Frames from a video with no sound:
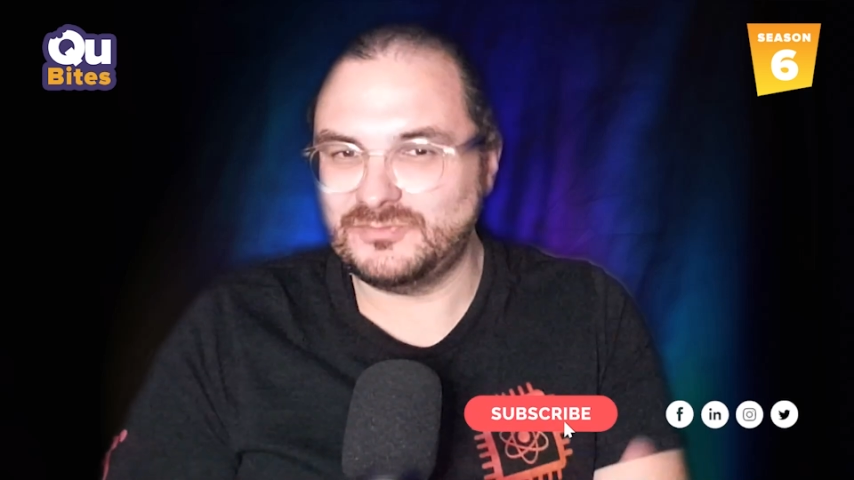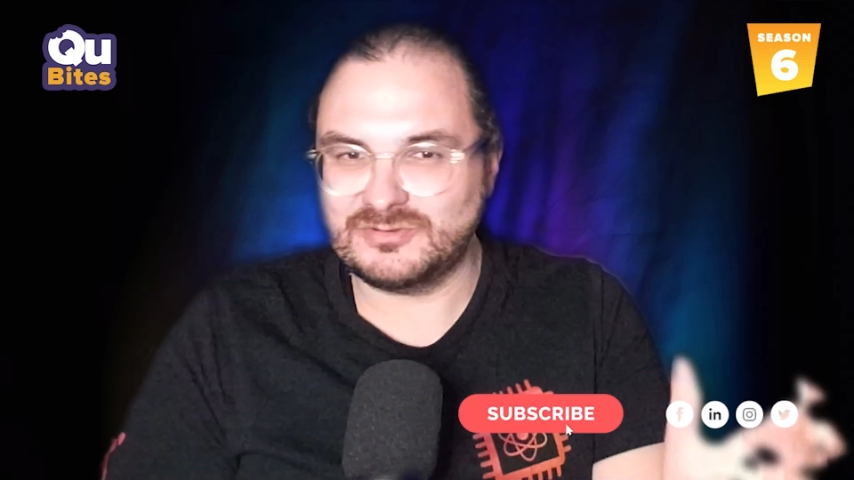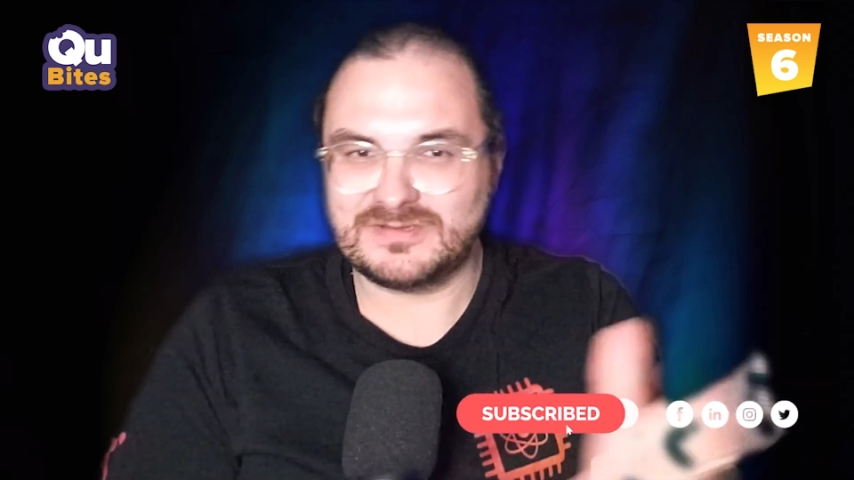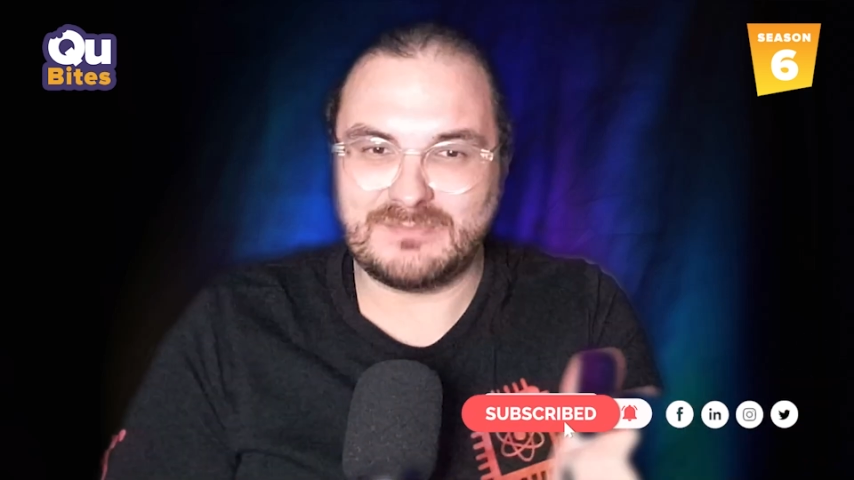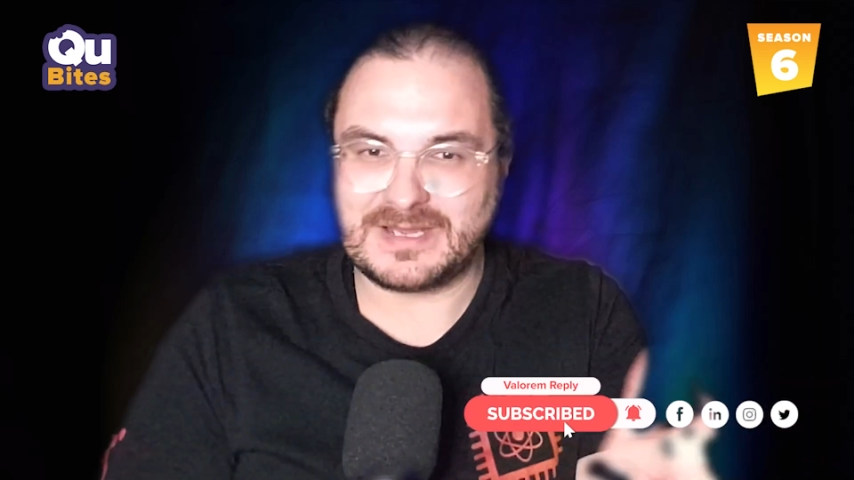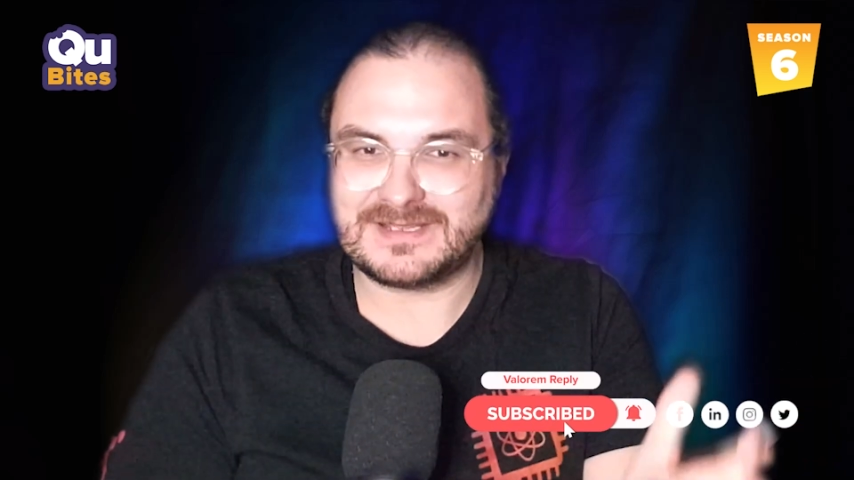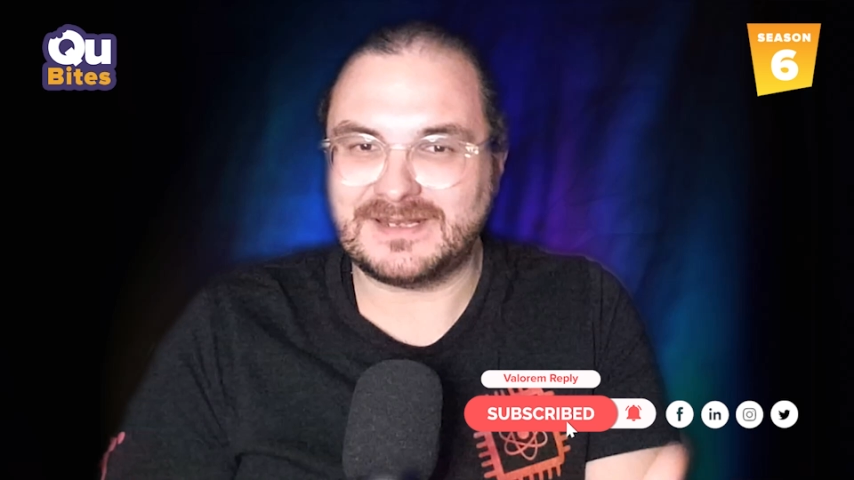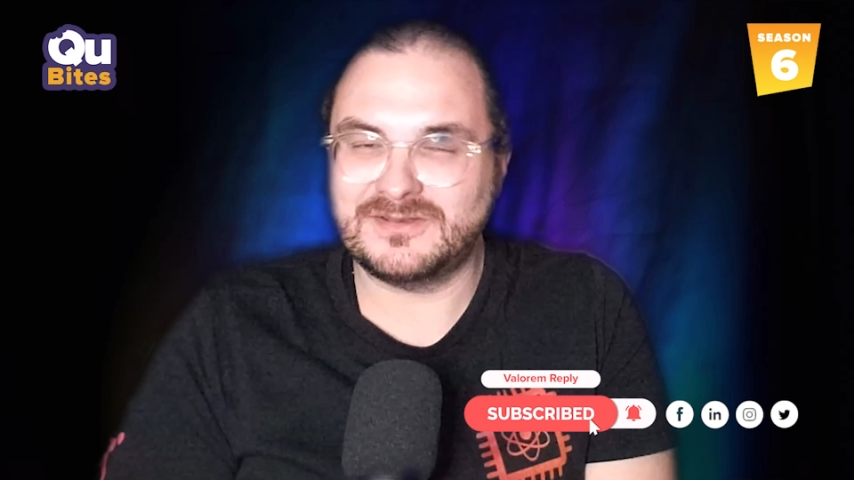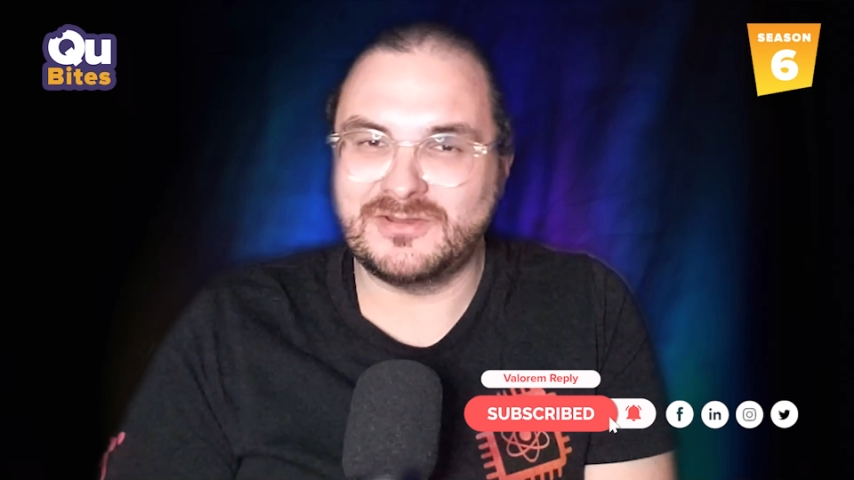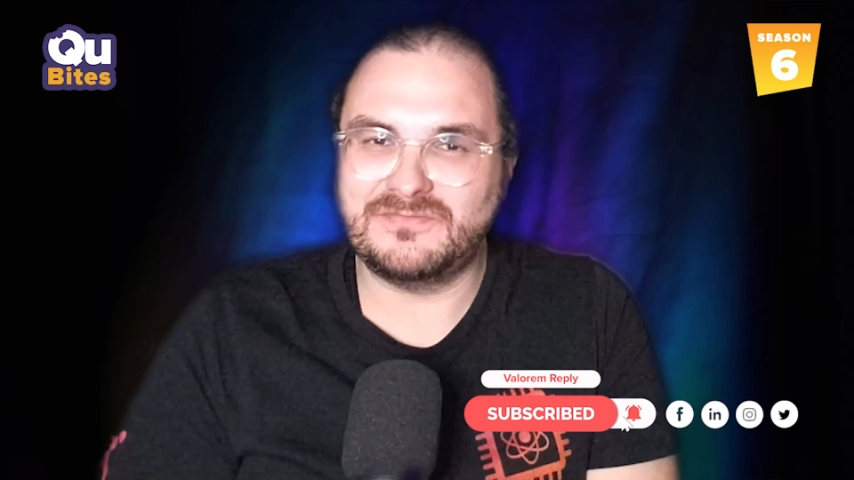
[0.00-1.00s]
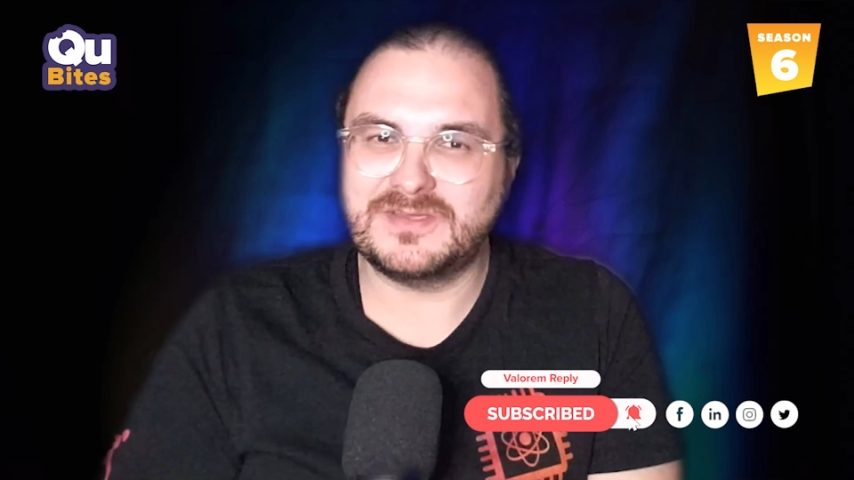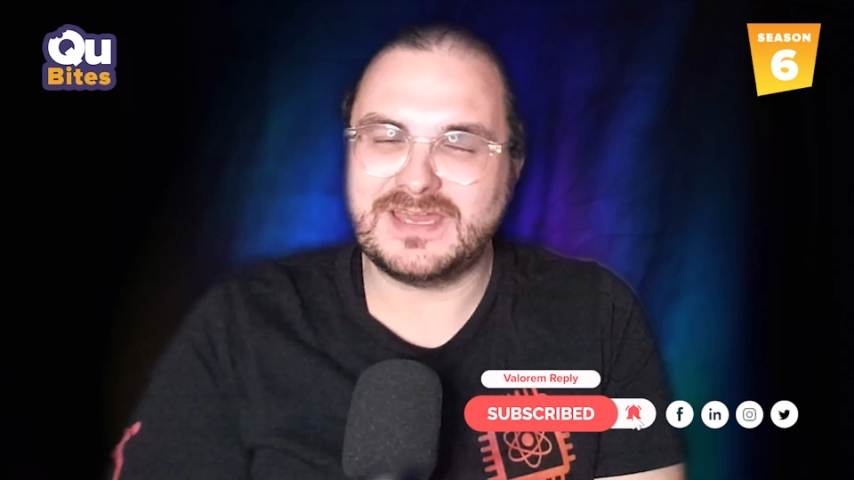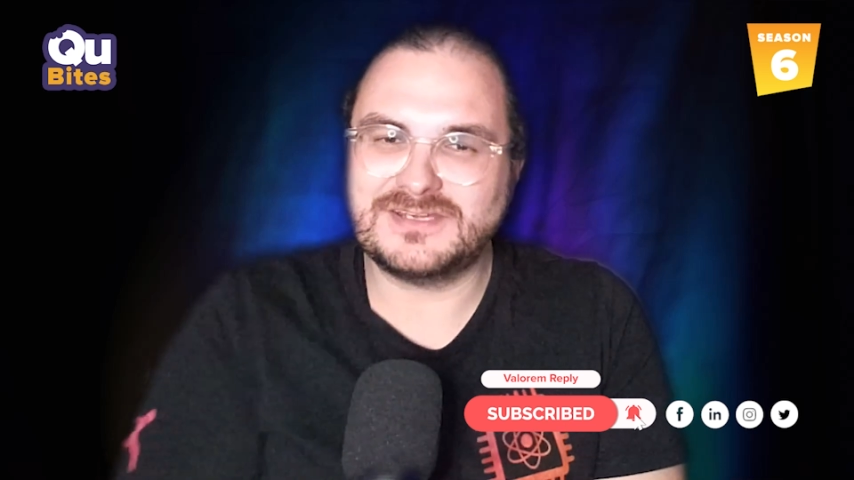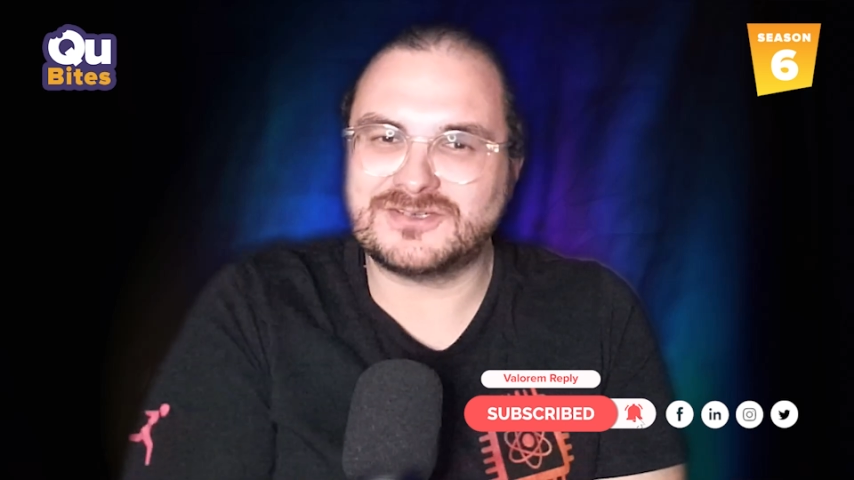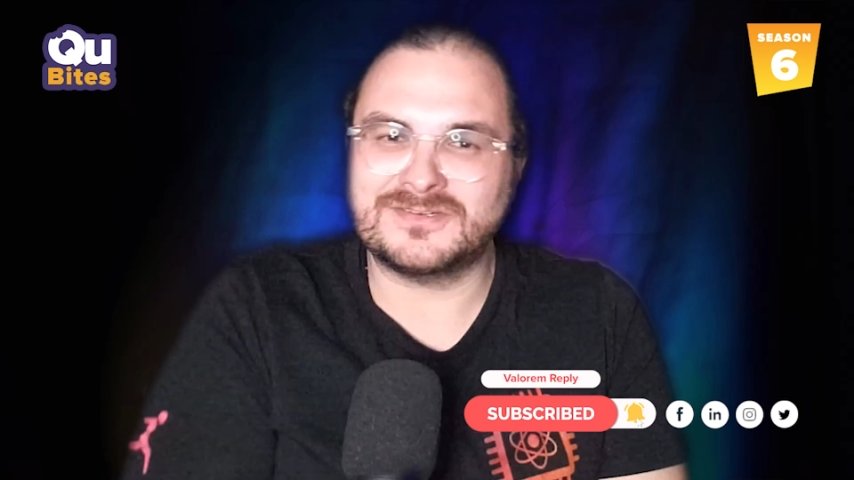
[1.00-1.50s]
You might get a
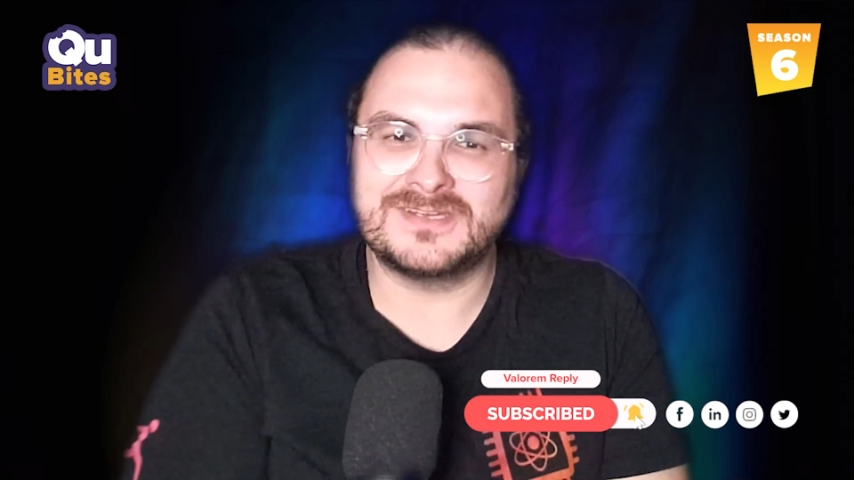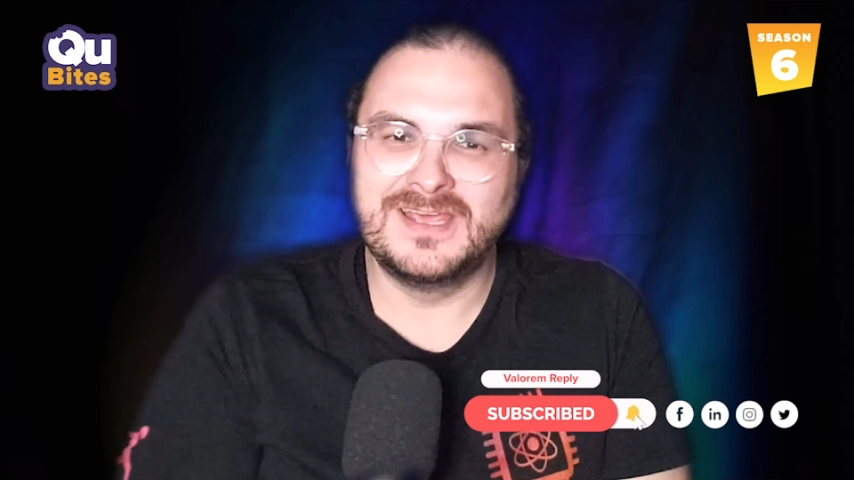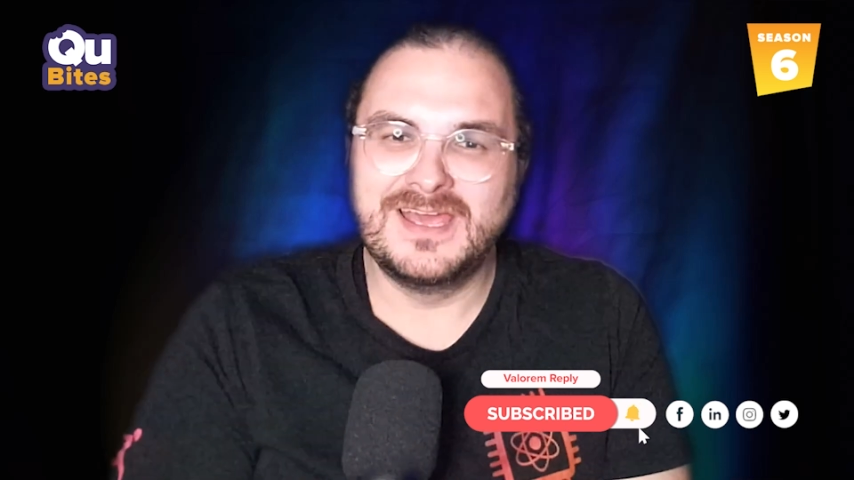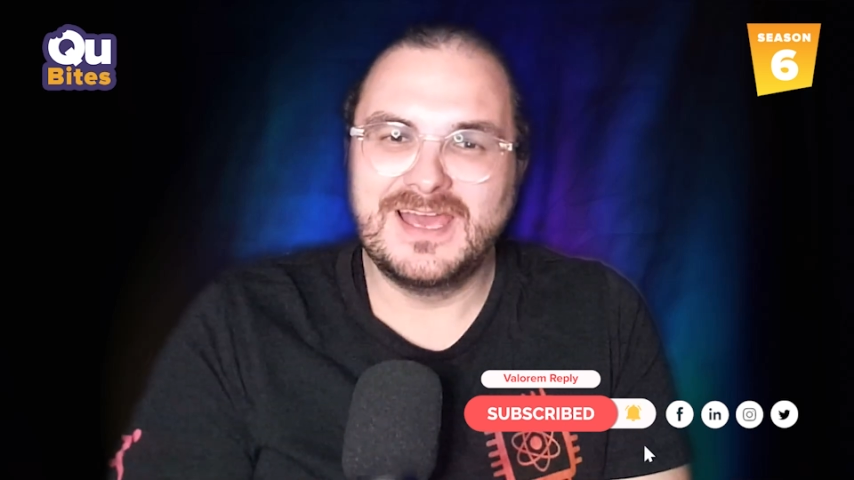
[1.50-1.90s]
notification.